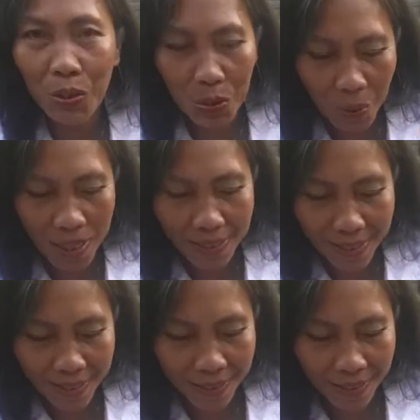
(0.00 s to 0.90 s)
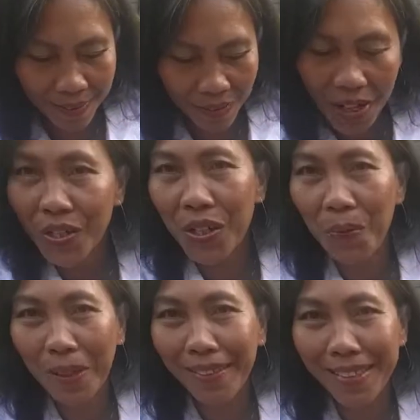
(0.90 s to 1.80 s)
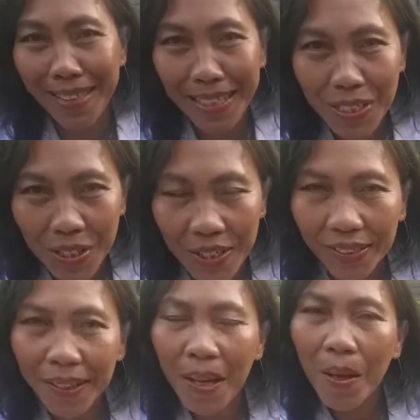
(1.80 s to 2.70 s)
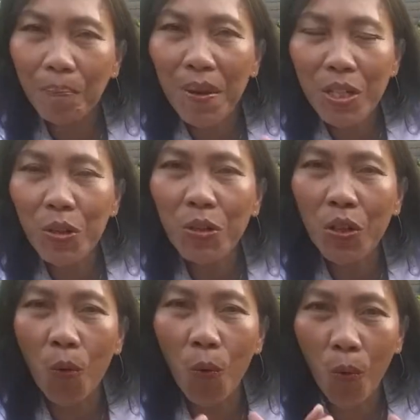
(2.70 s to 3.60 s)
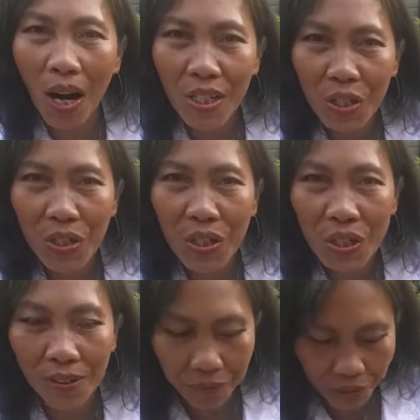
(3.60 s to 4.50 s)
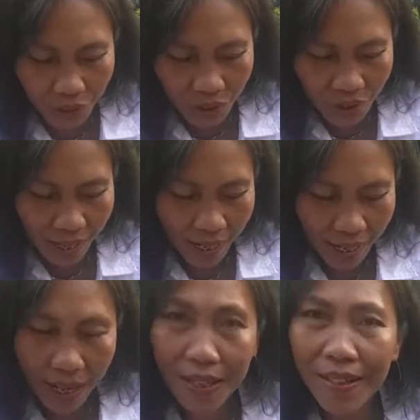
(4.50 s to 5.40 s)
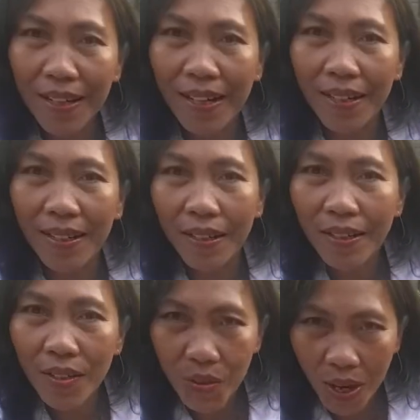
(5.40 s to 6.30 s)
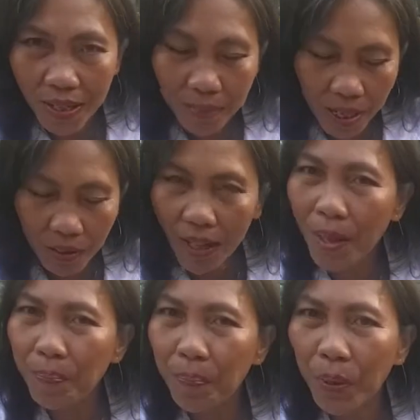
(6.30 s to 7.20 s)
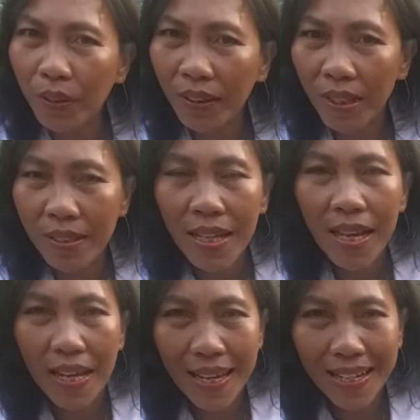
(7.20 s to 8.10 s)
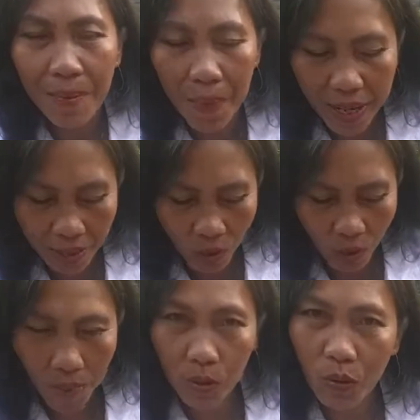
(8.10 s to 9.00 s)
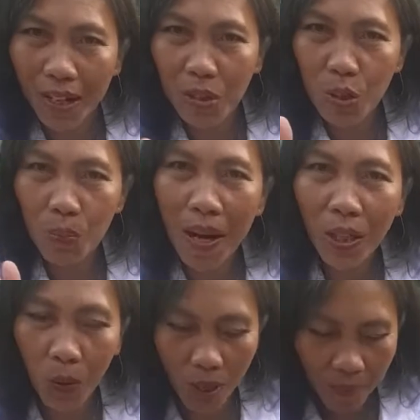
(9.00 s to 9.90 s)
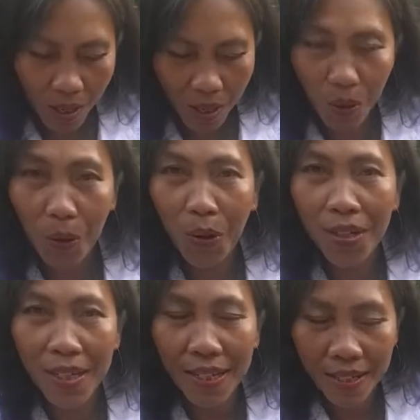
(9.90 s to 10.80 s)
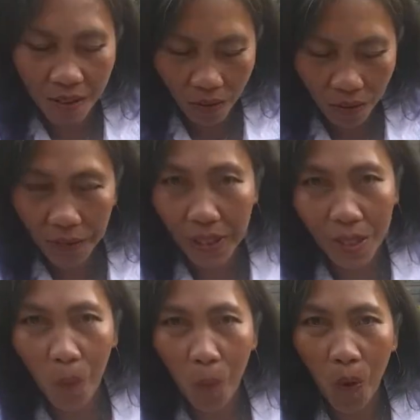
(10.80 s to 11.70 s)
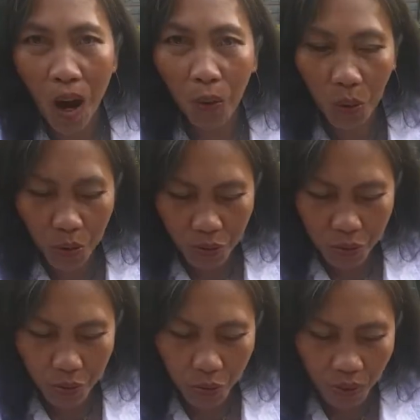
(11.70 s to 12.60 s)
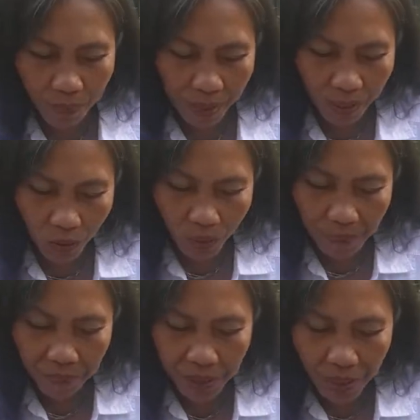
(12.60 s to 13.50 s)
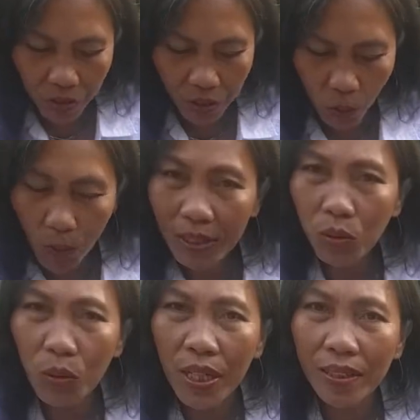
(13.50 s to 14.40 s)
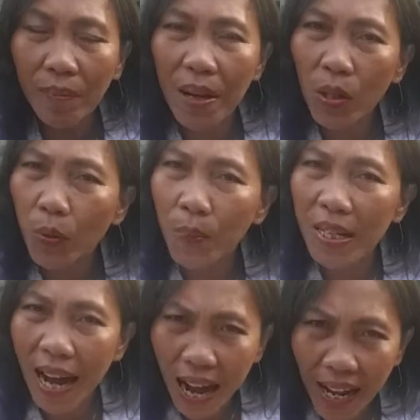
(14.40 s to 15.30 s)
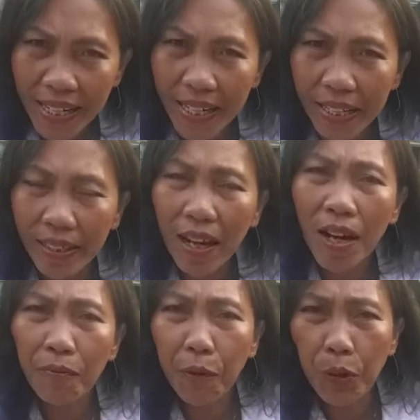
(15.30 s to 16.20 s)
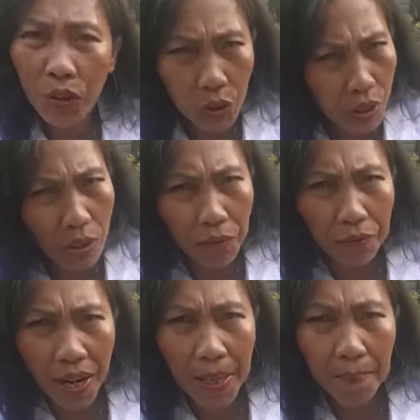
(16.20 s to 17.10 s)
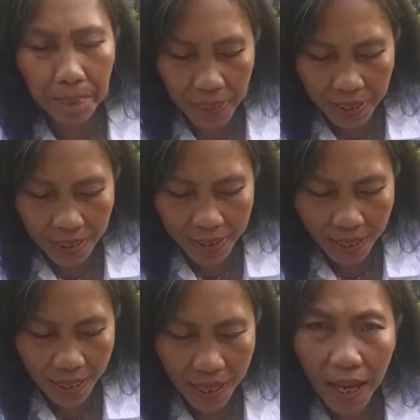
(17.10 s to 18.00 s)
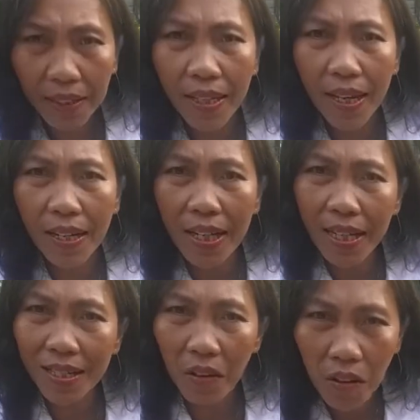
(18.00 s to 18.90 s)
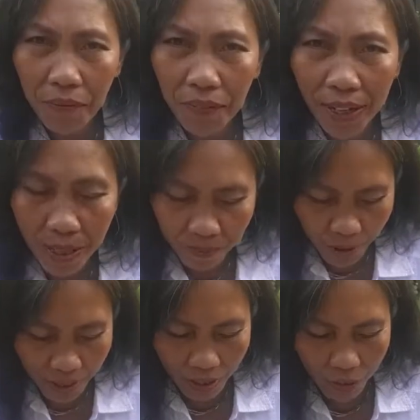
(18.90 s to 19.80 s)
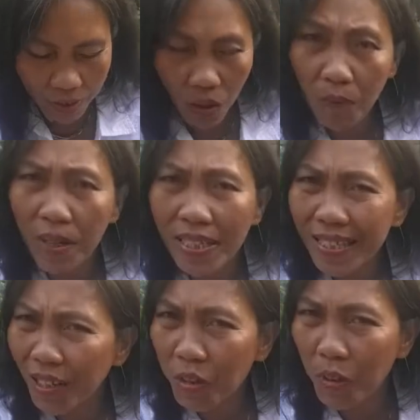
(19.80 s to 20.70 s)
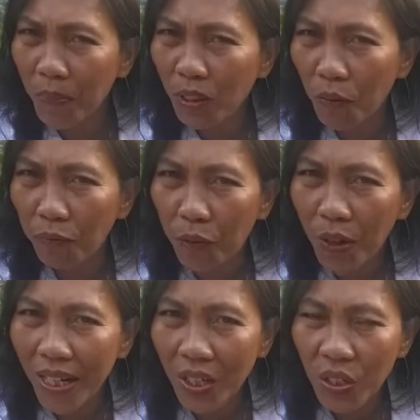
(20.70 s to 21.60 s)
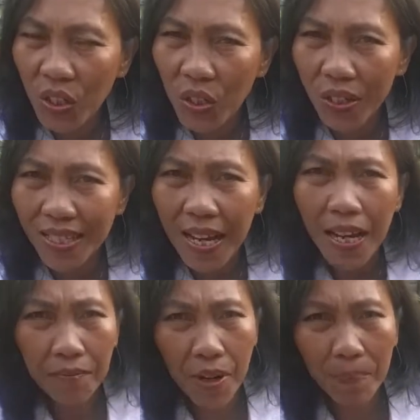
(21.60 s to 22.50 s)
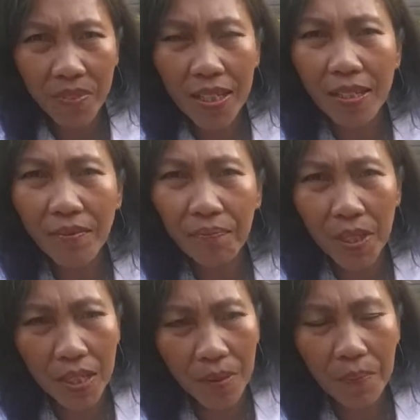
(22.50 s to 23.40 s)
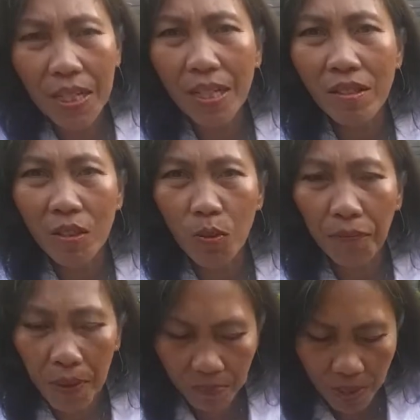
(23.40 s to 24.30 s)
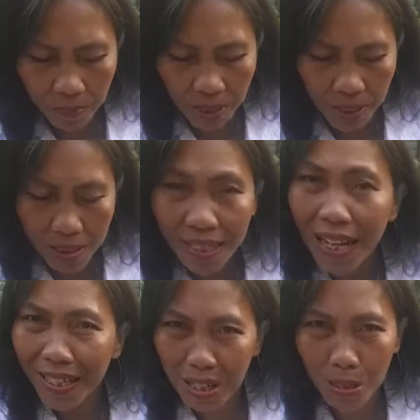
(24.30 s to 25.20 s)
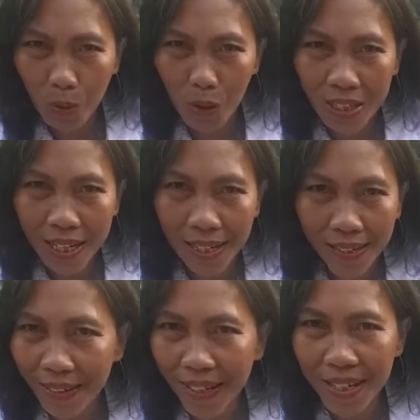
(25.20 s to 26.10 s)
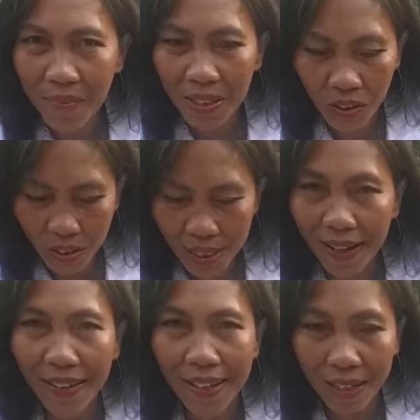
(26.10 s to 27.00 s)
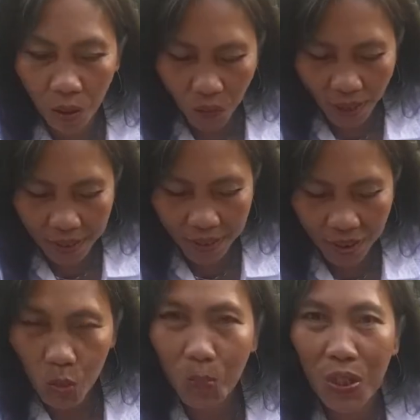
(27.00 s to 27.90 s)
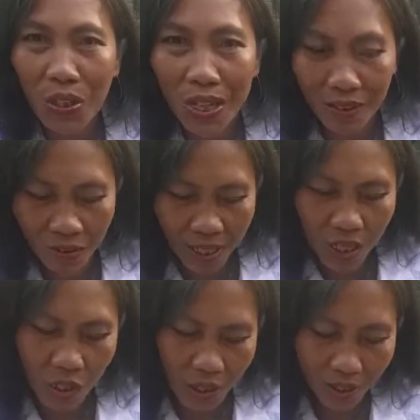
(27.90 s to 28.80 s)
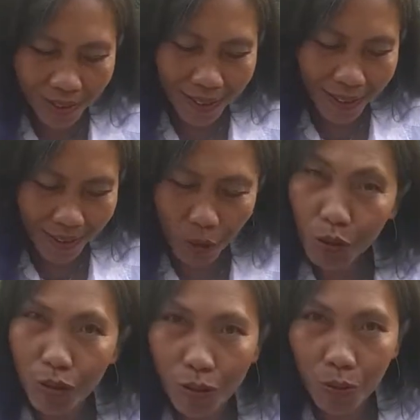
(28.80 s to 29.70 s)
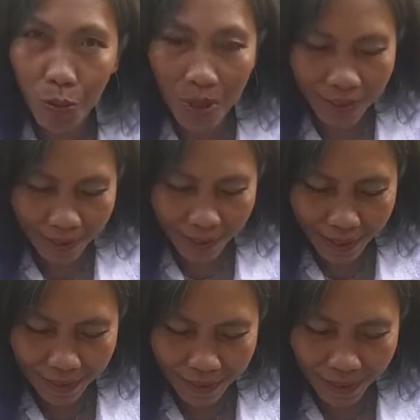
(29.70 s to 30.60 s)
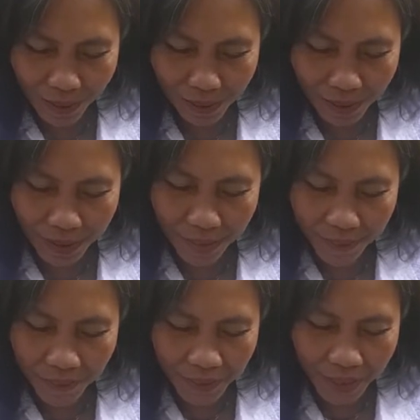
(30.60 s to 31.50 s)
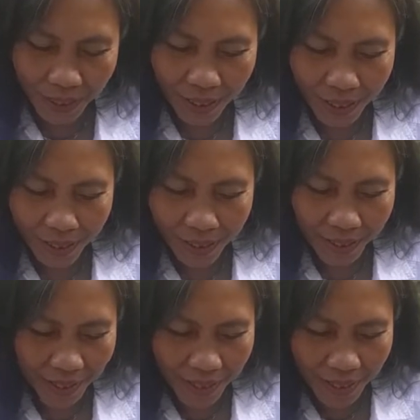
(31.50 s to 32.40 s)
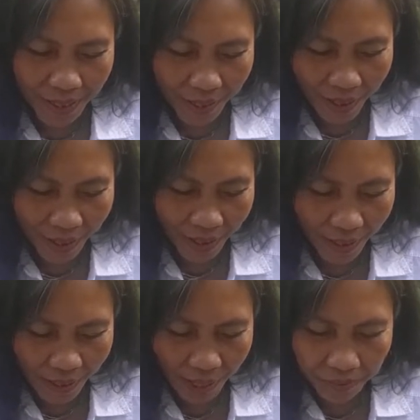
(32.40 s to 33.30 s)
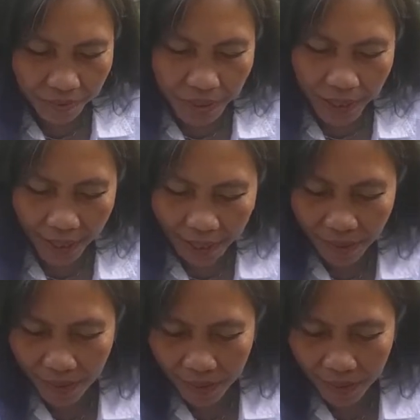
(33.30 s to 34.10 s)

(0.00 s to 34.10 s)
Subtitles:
doing this crunching with this eggshell, make sure you wash the shell first and then dry them out and put this in the microwave. You can use microwave or the oven. Now, how long do you use the microwave? You're going to heat the microwave in high heat for 3 to 5 minutes. And then in oven, if you're gonna use in oven, set your oven to 400 degrees from 10 minutes to 15 minutes. This would kill any bacteria like E. coli that is present in the eggshell, because you don't want that E. coli. And then after that,